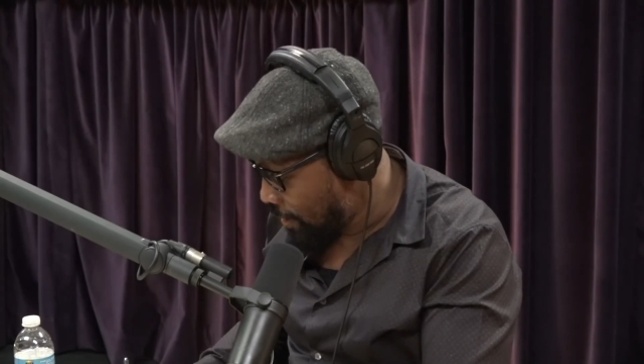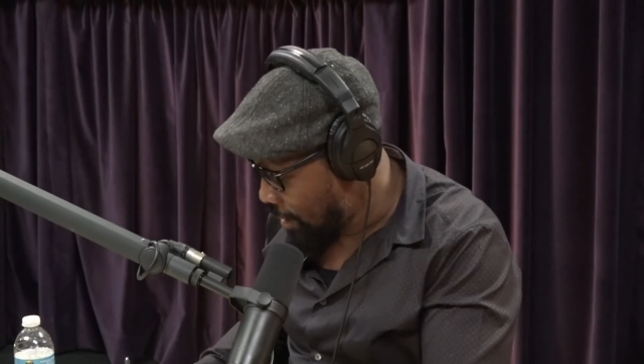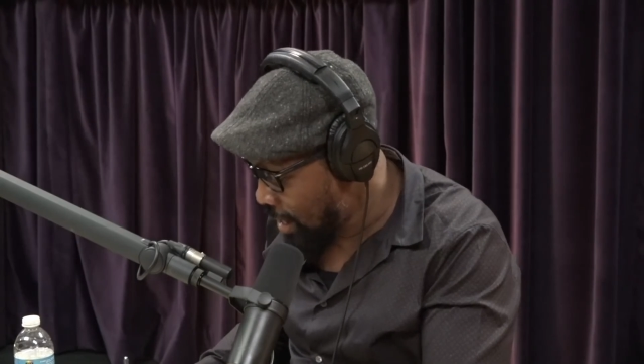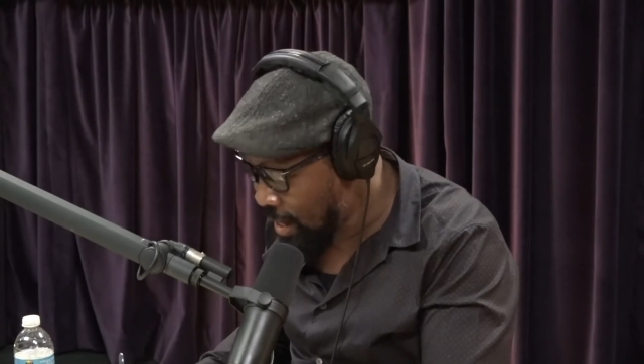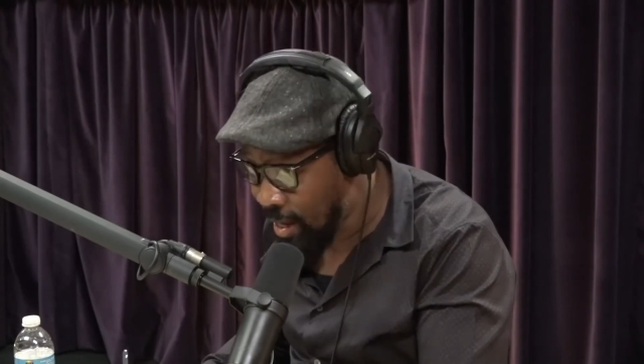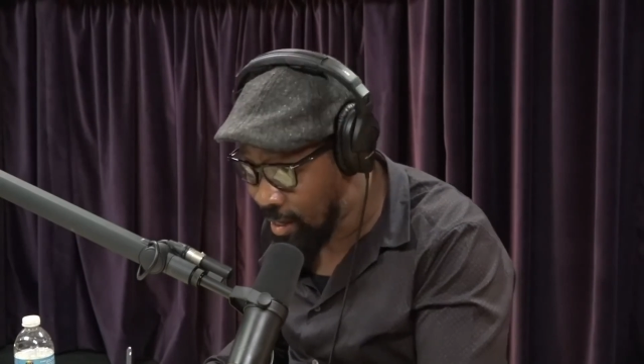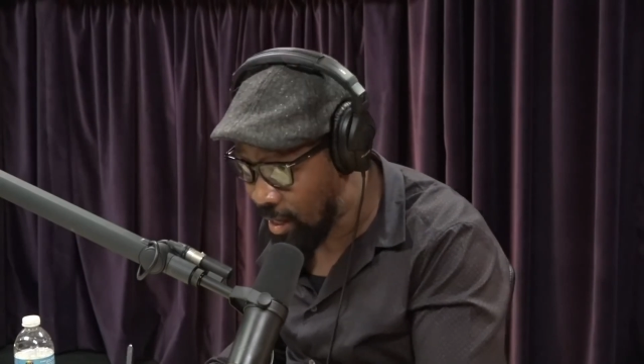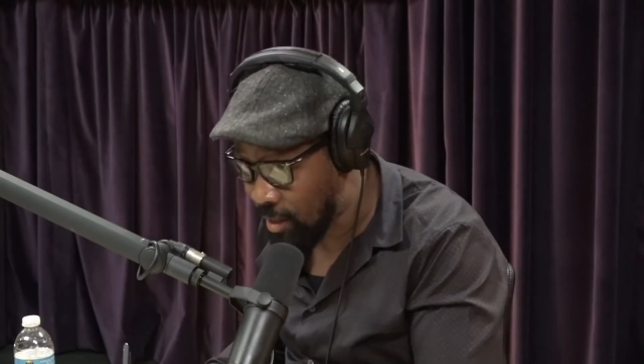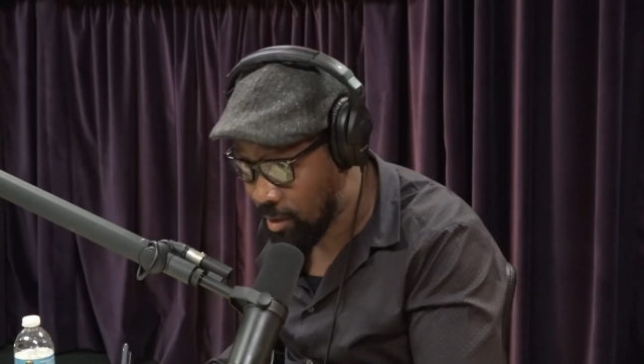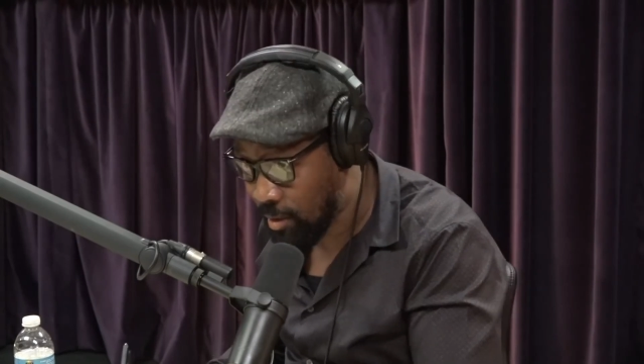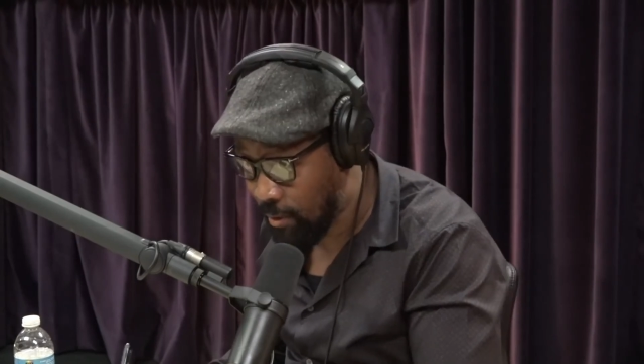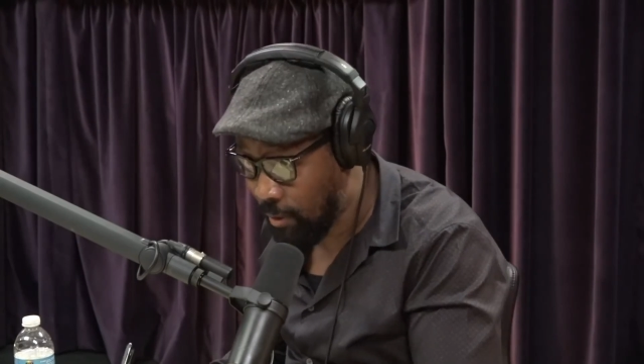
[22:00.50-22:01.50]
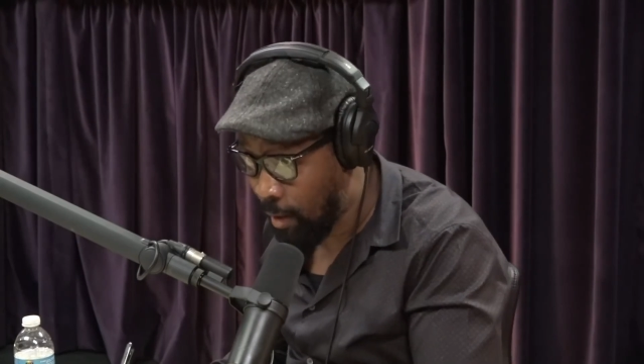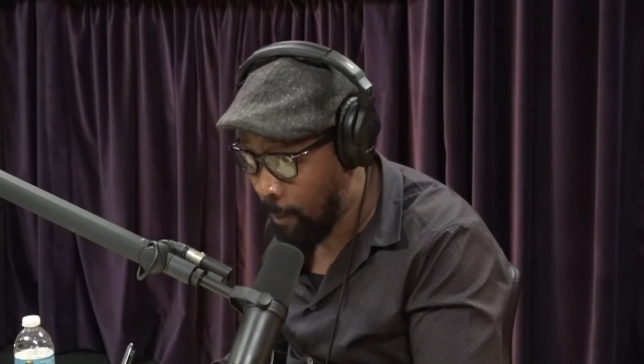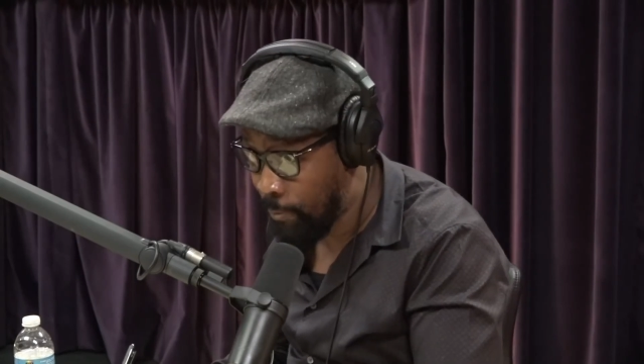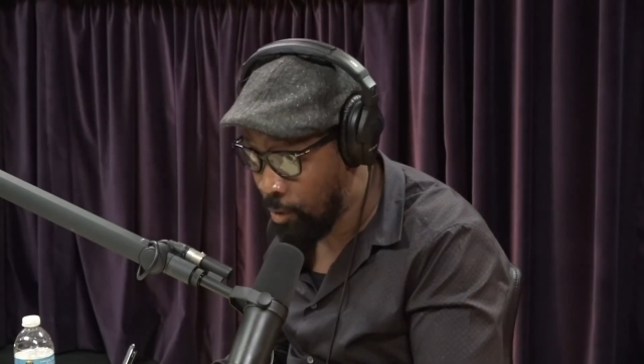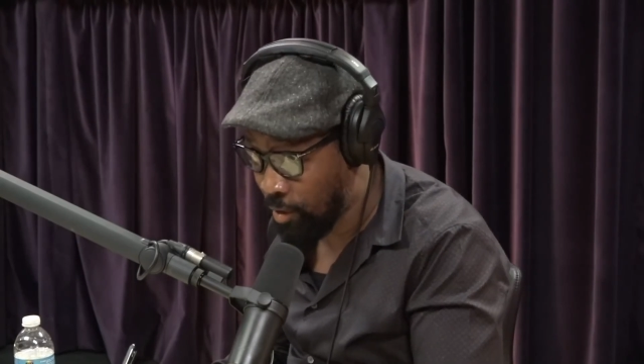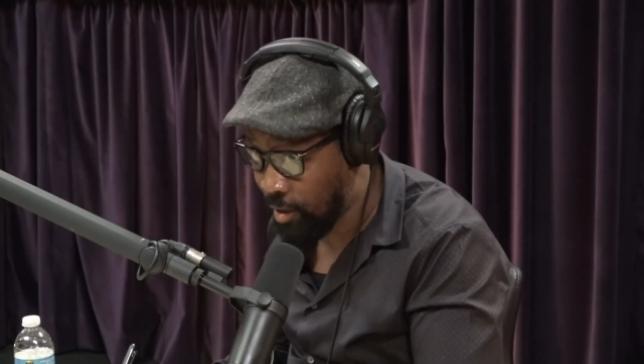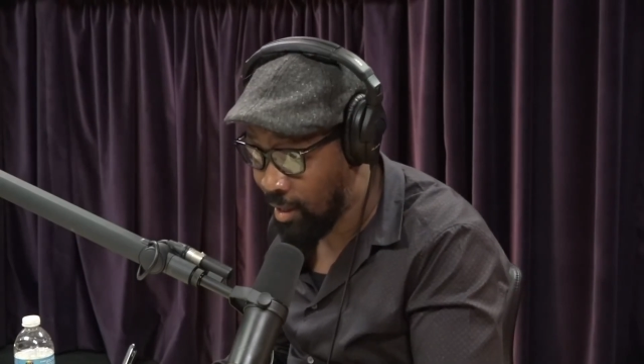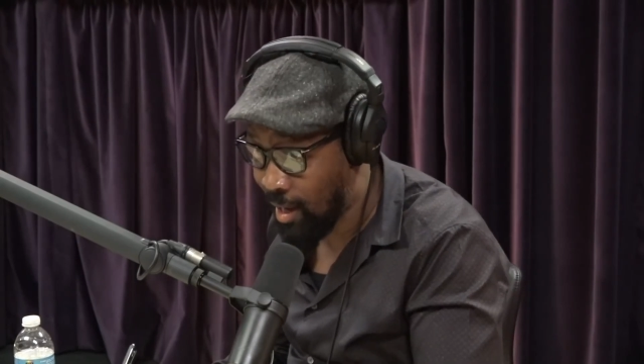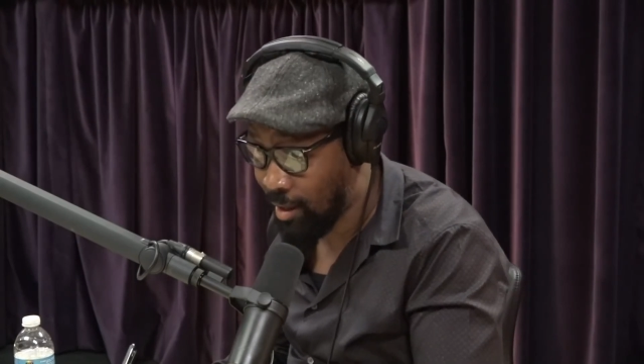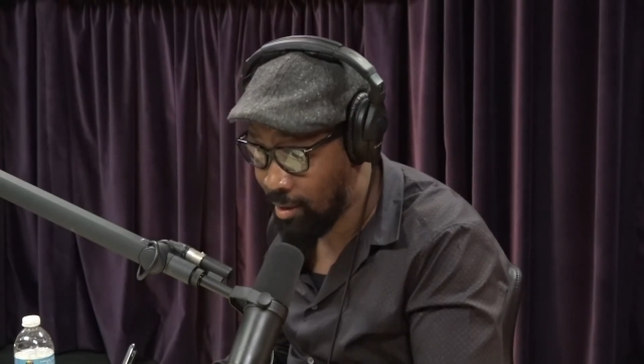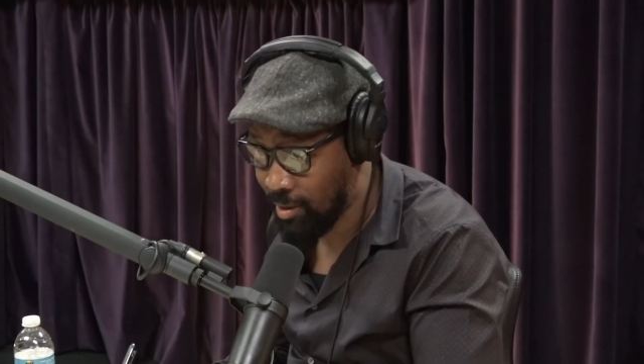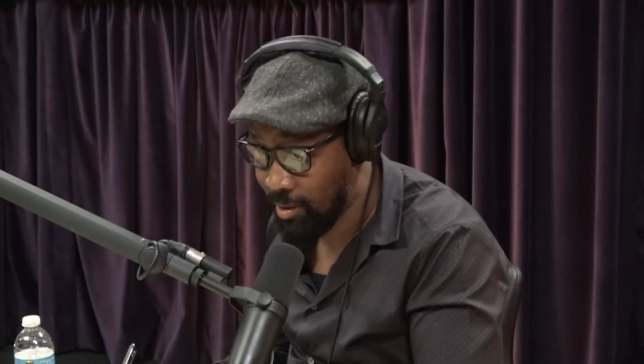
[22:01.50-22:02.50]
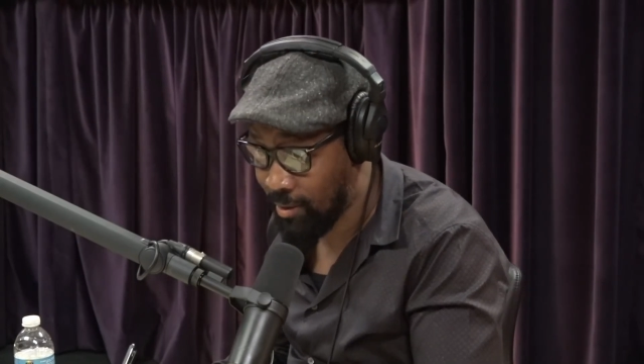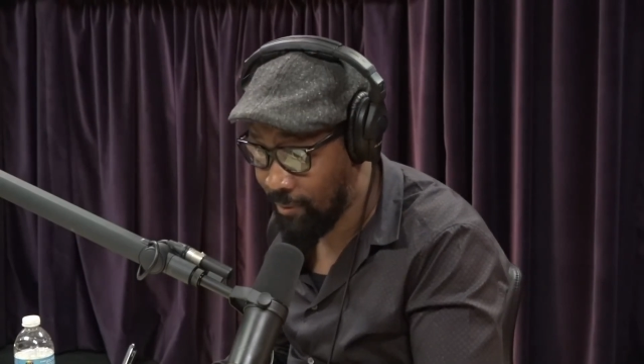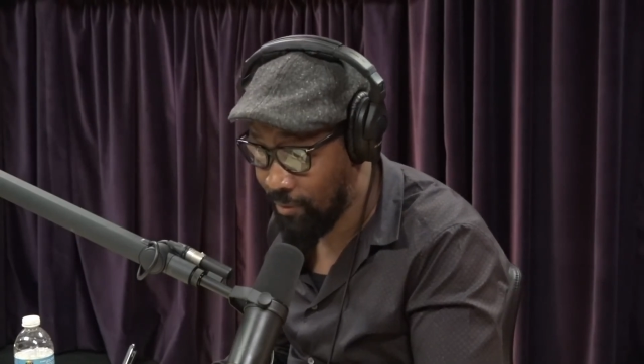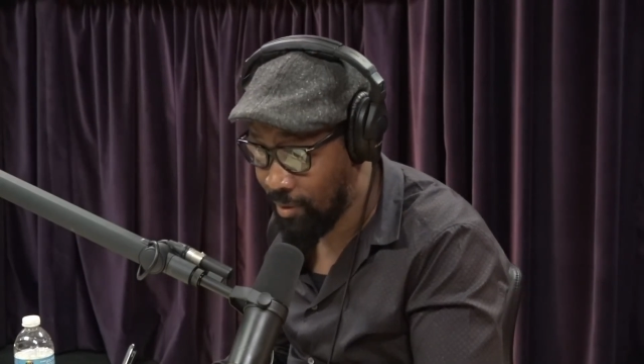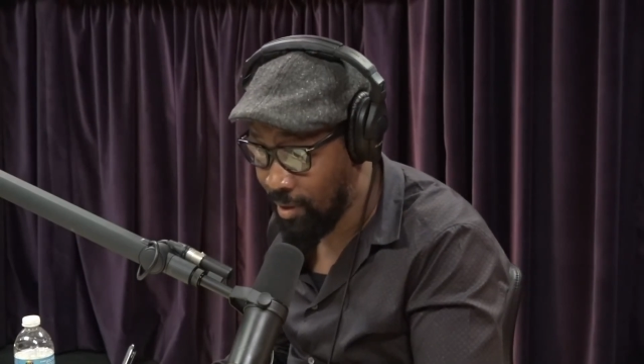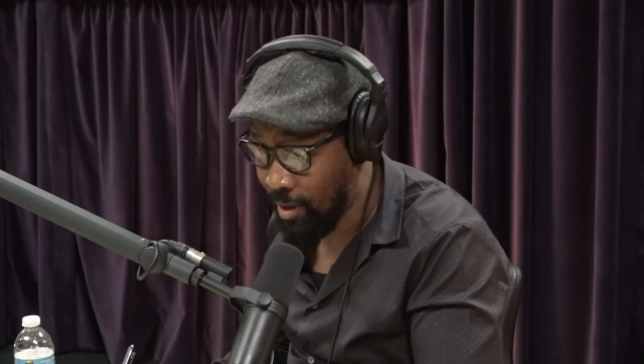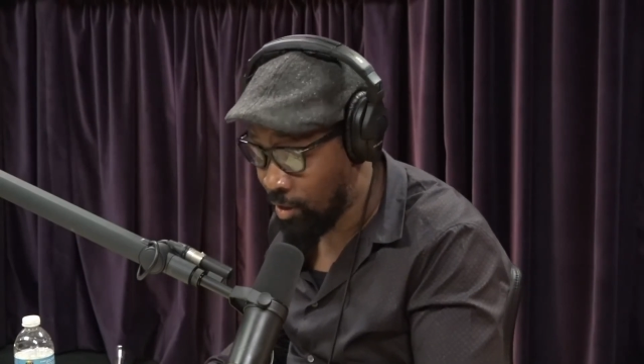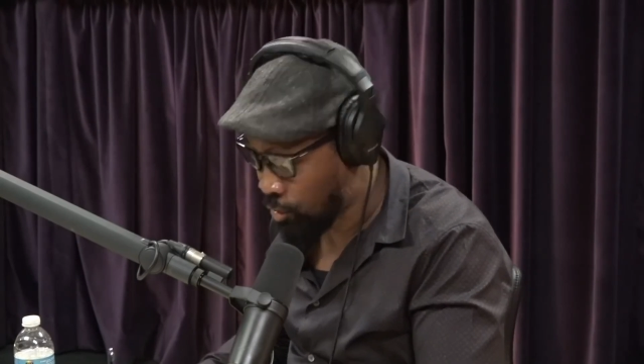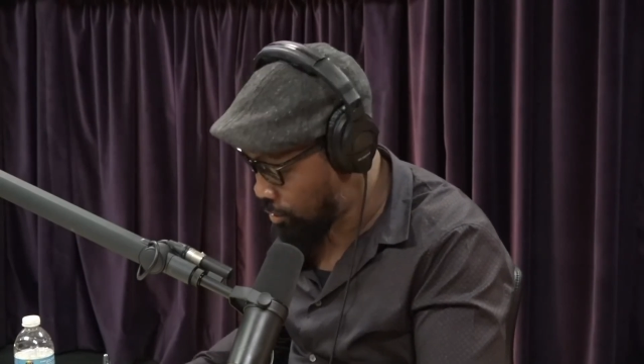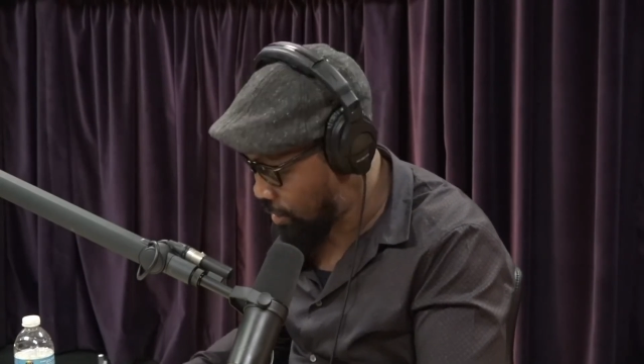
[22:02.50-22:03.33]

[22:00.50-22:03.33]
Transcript: he gets a billion dollars. So